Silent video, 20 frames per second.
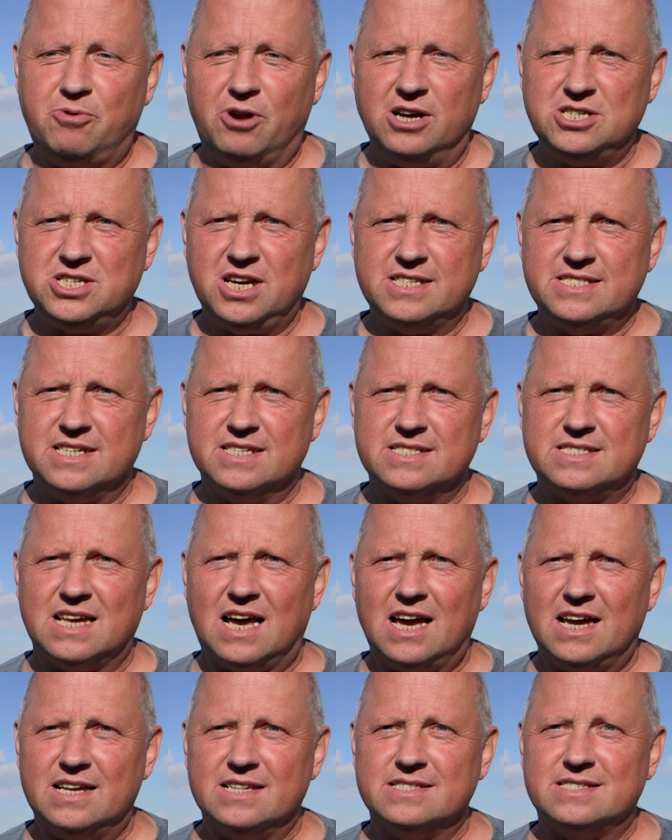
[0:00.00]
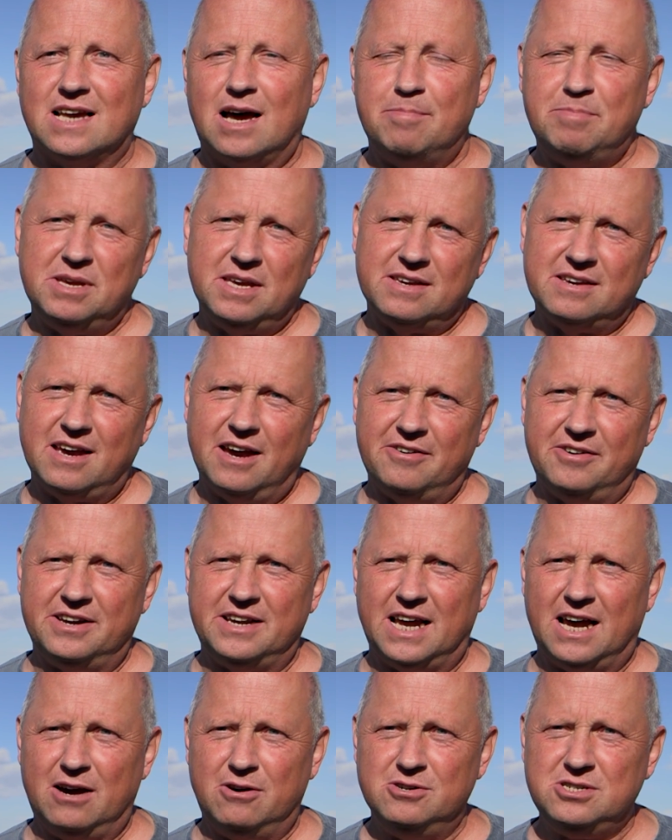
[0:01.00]
projects in science are being carried
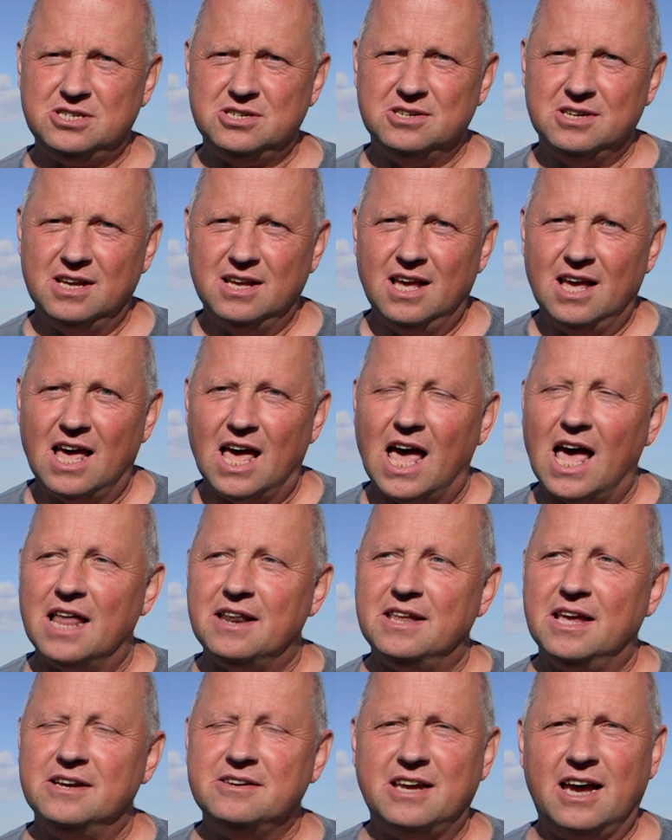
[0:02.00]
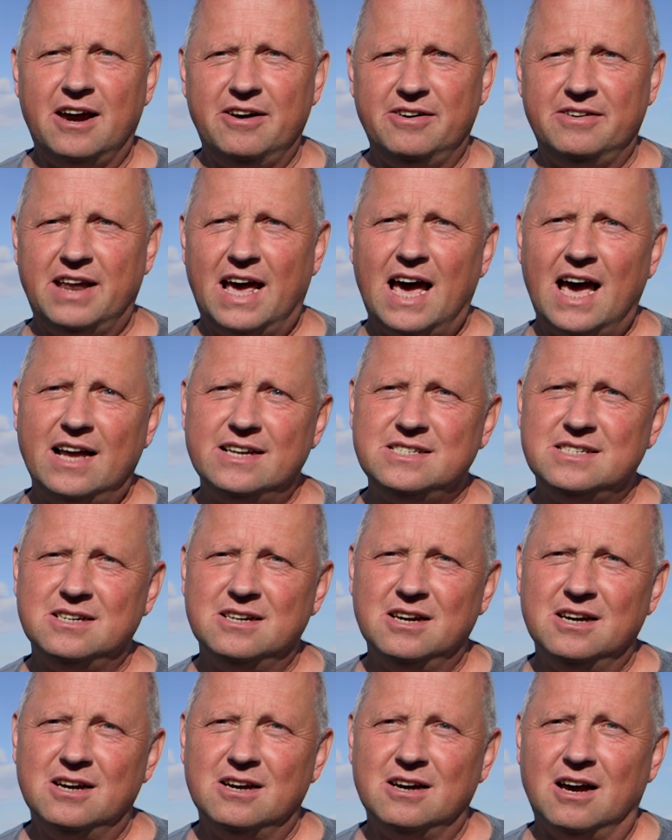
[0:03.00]
out and then carry that
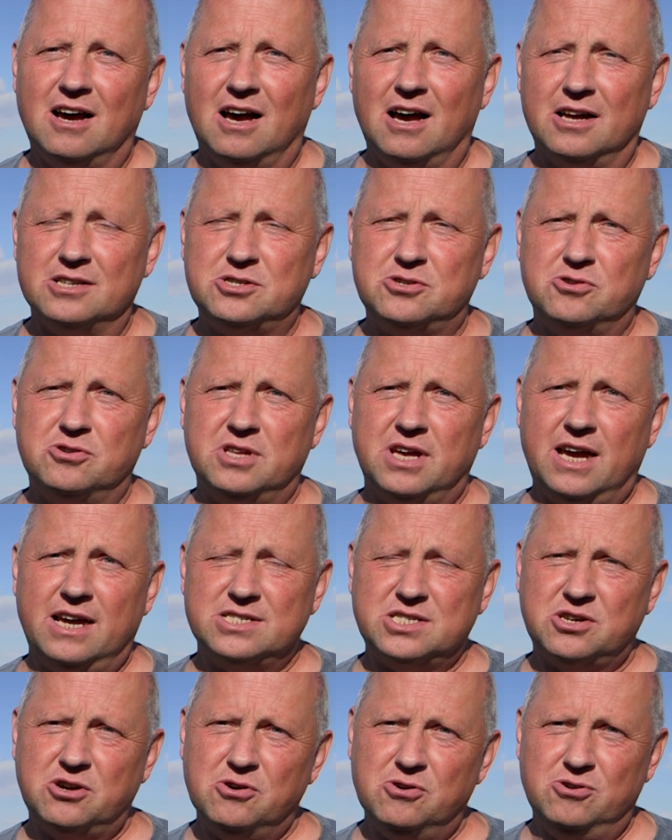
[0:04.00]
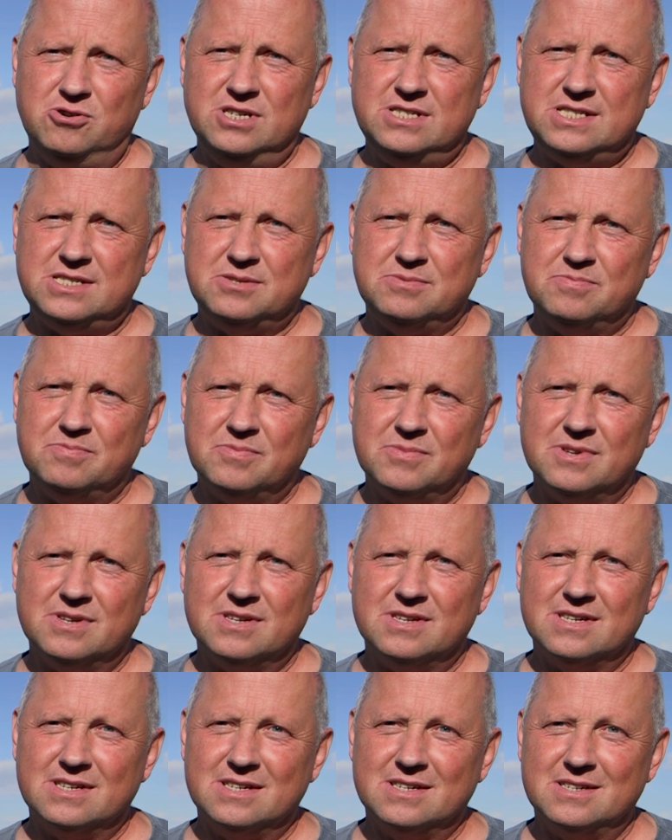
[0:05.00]
to their schools
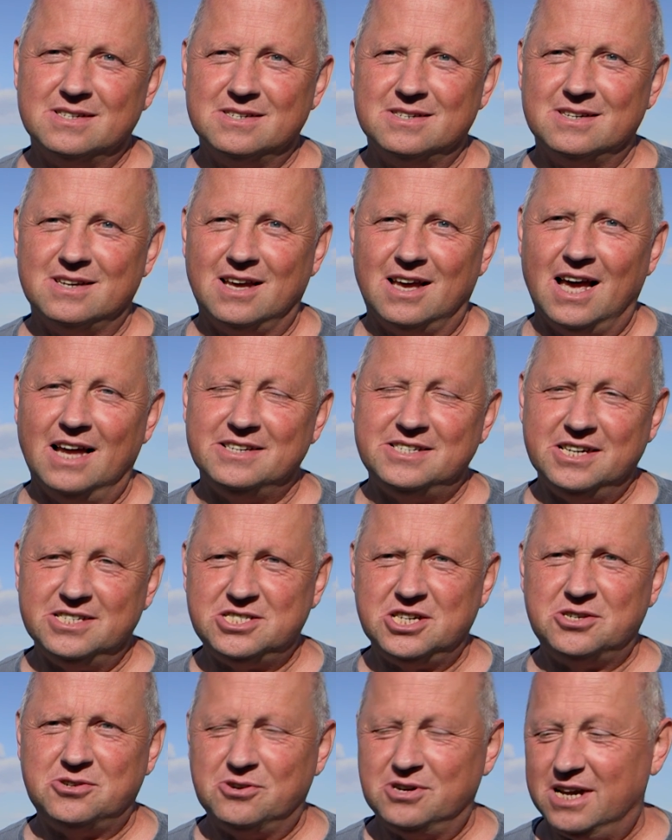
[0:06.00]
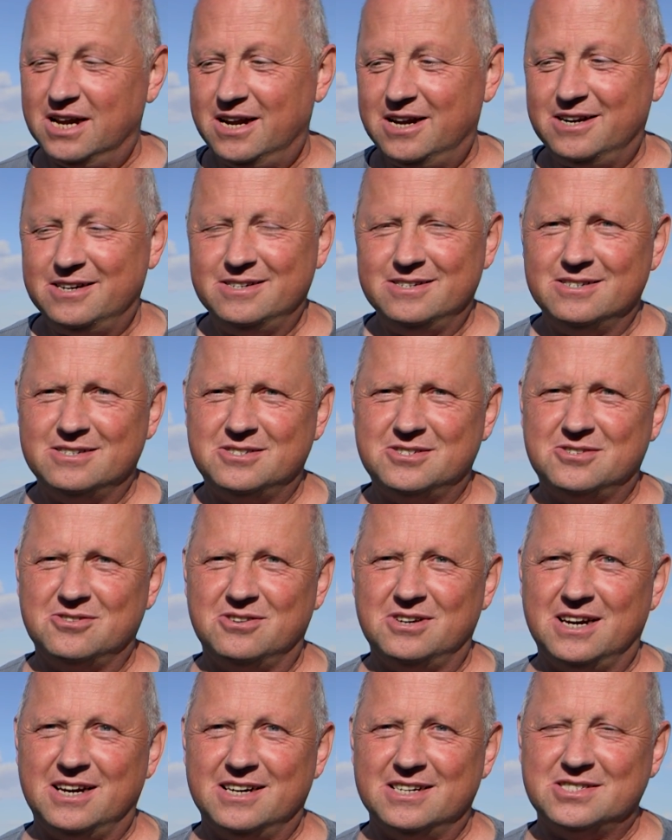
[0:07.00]
and teach it to
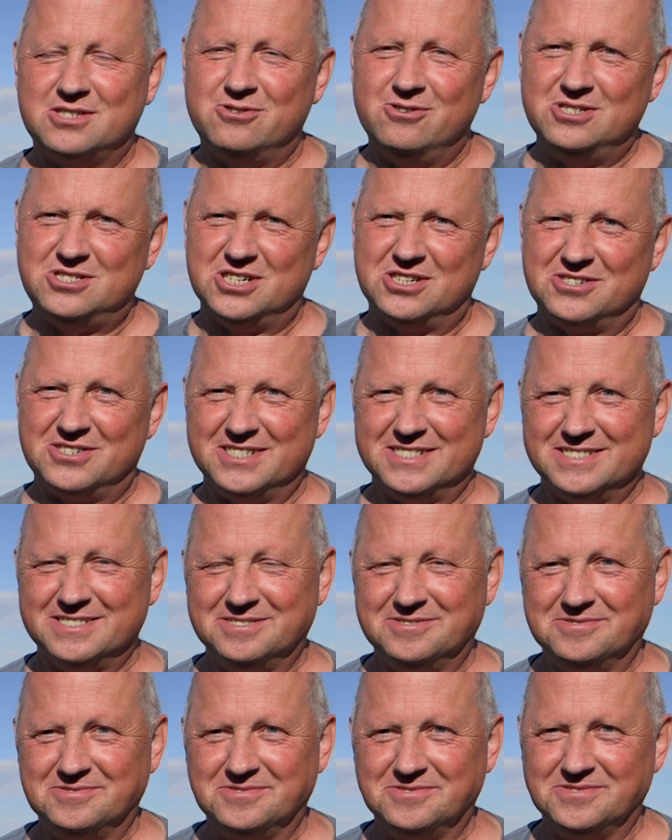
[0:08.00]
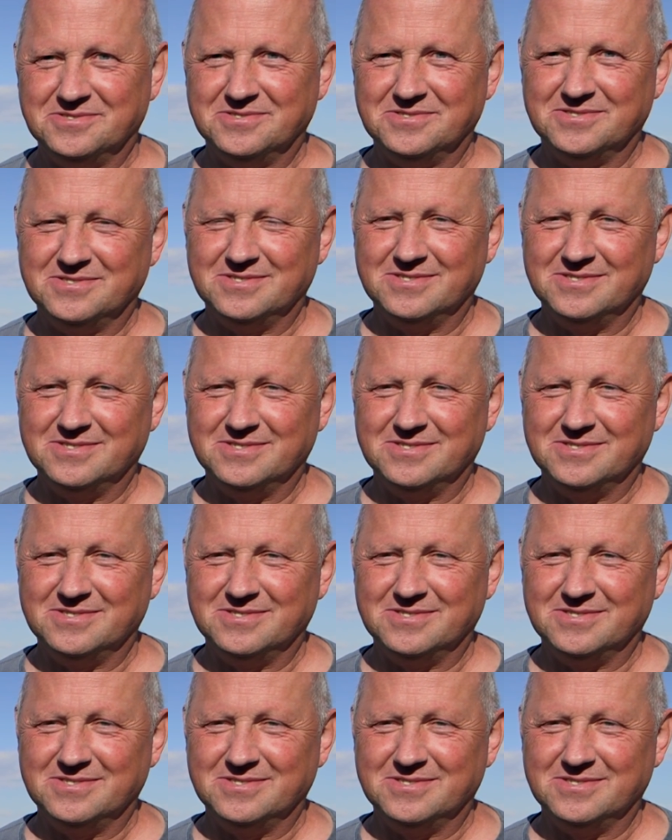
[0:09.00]
their school children. System